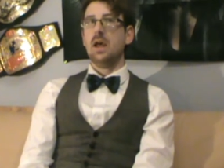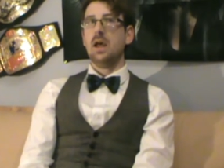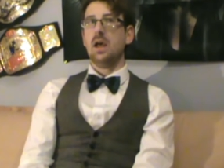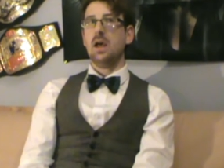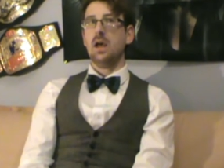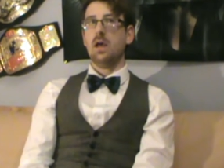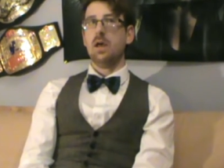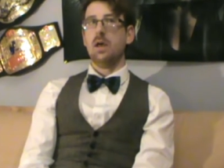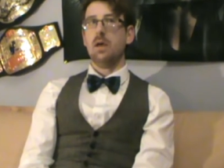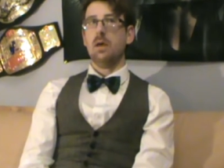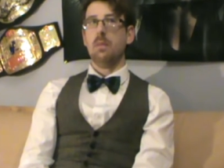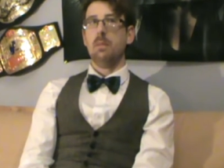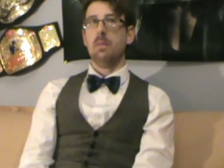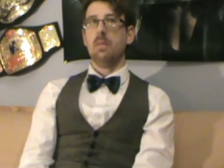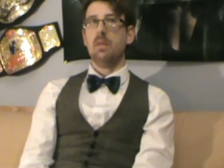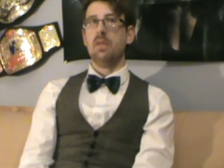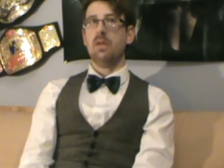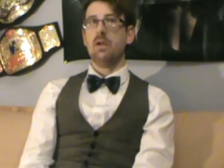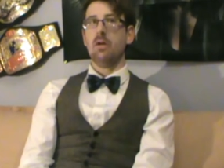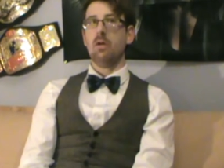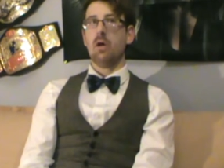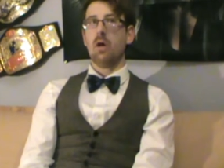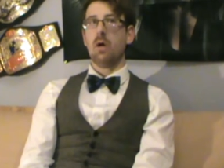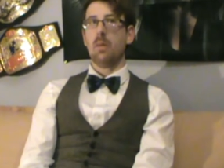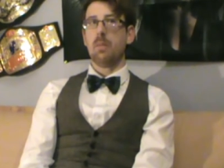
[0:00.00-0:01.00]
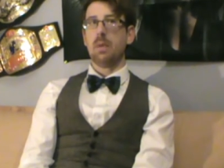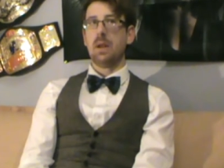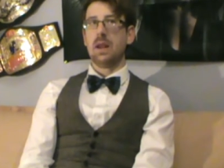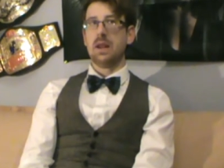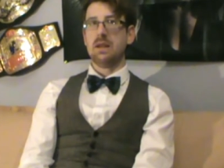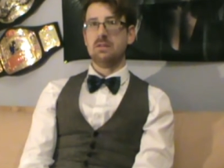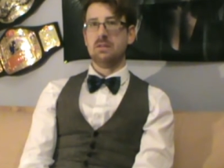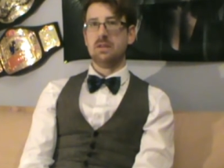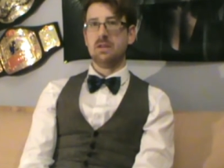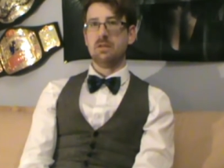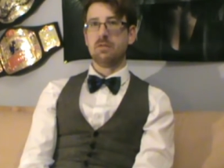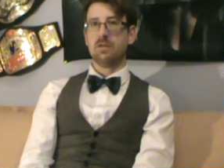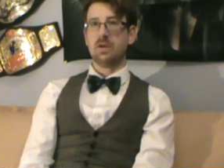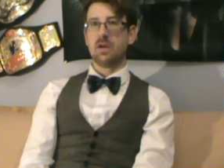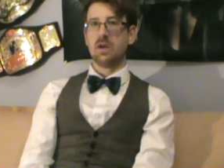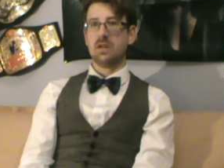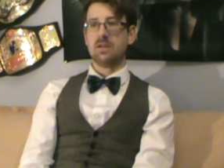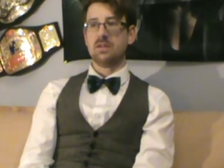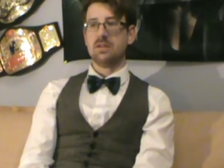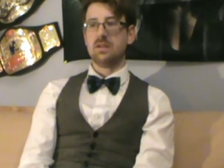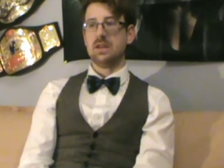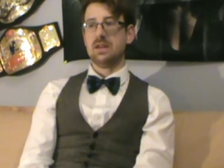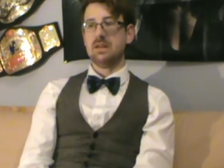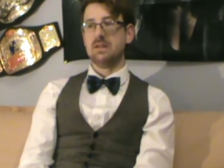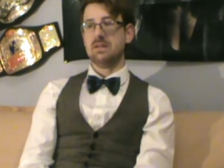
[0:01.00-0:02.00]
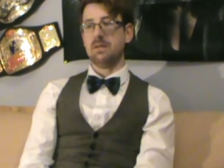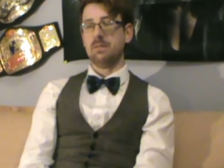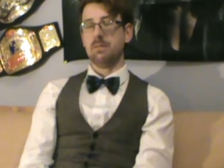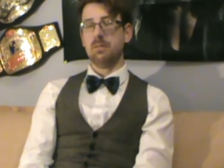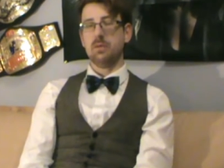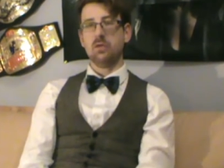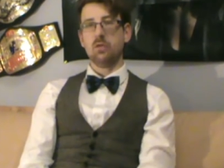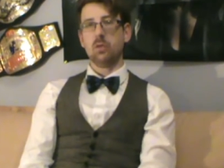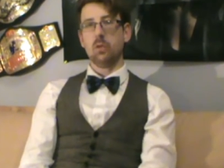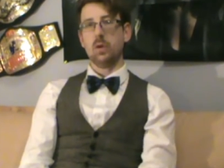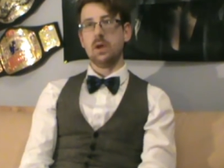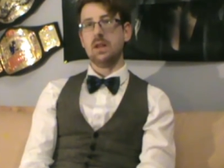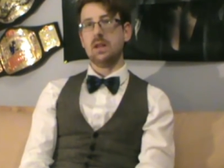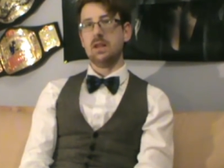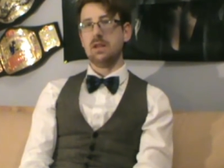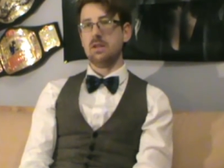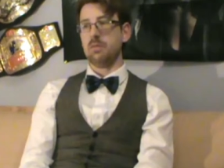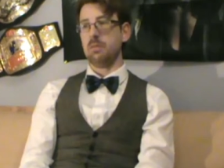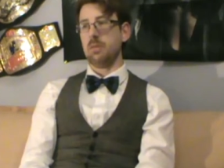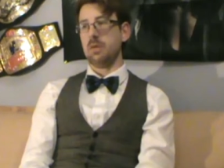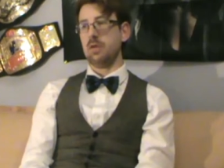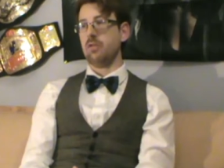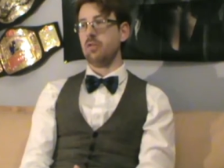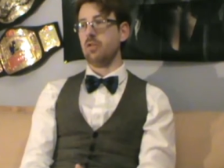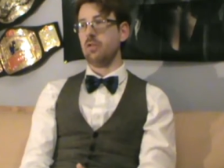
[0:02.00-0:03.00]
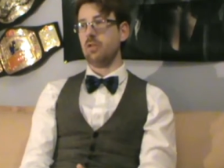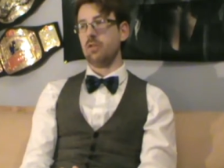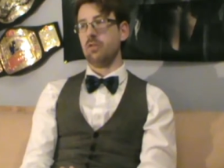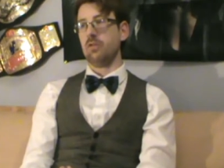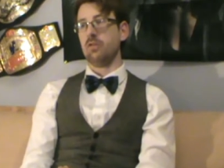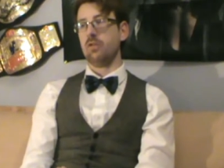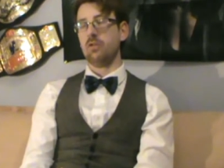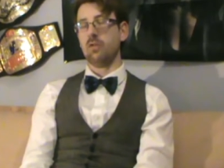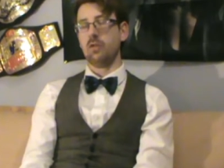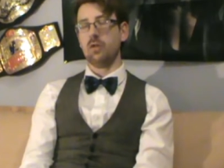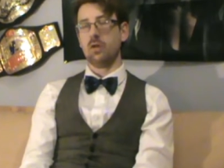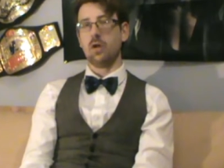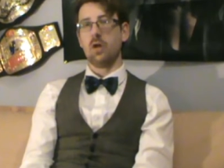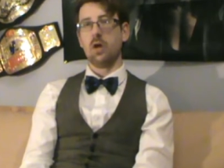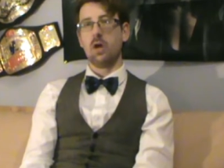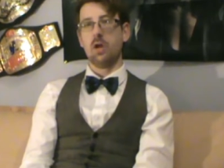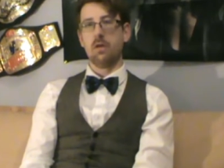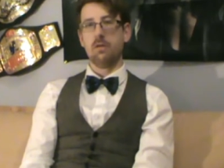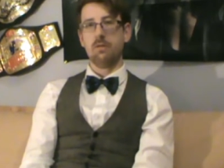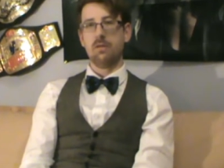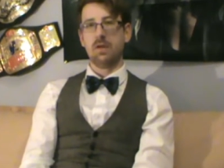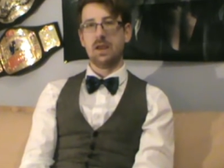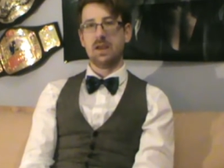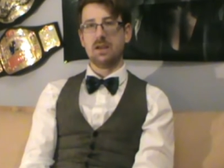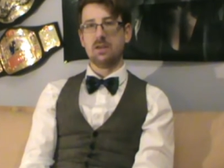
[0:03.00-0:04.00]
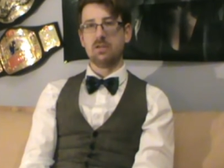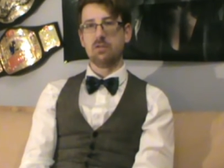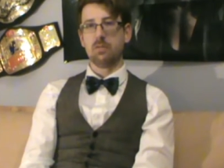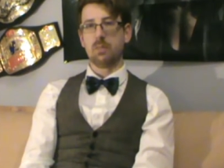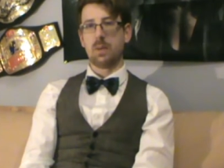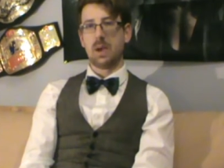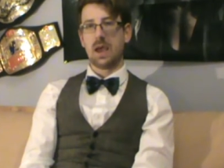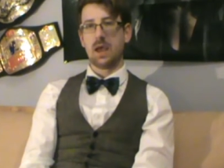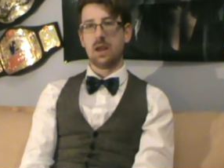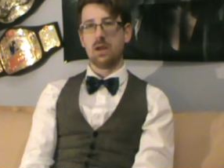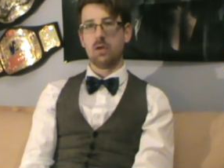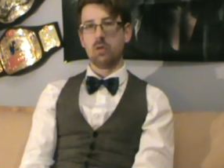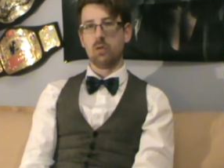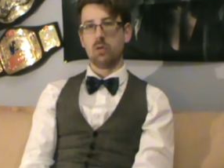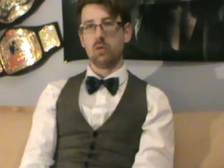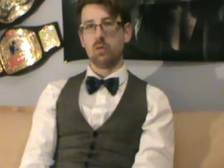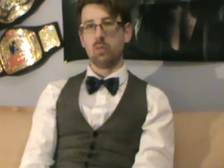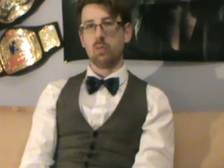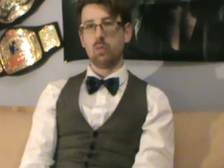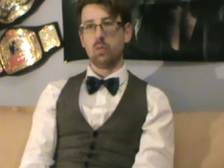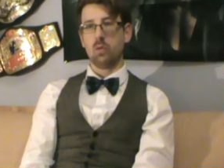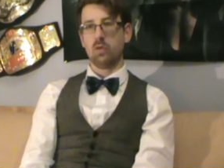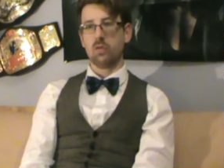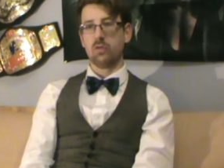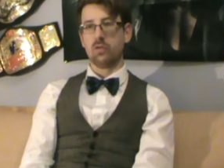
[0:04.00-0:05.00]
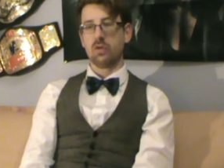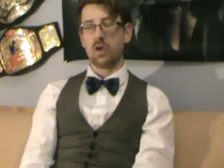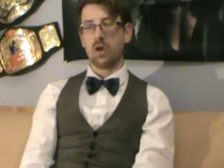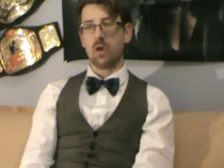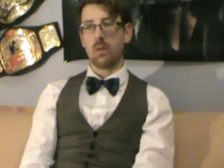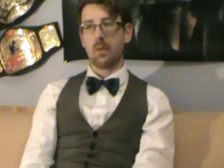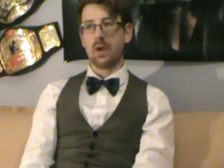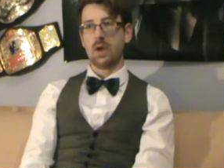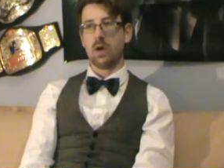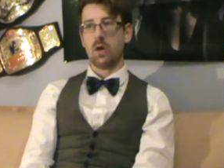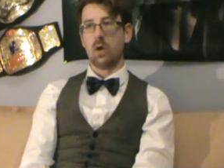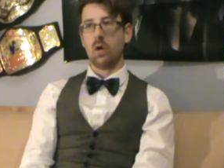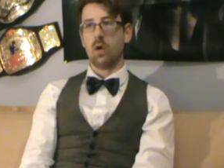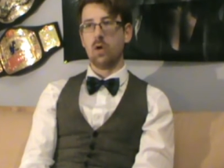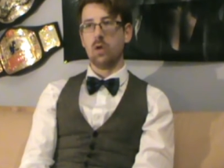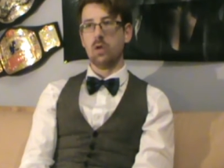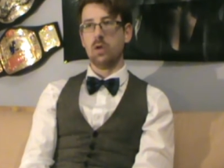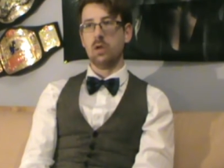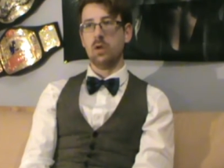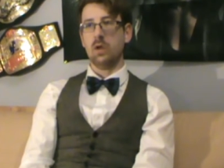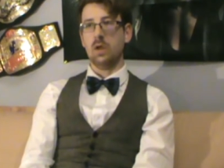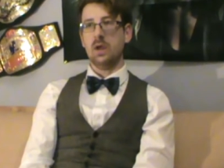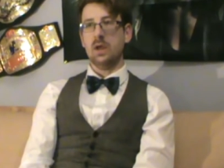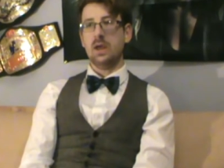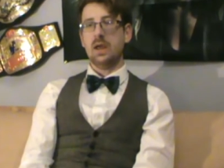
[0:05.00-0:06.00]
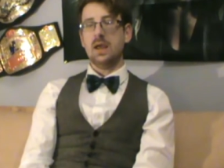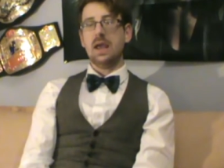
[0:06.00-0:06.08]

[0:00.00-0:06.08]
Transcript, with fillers: Um, there are plenty of cutscenes in between these missions to kind of expand on what's going on.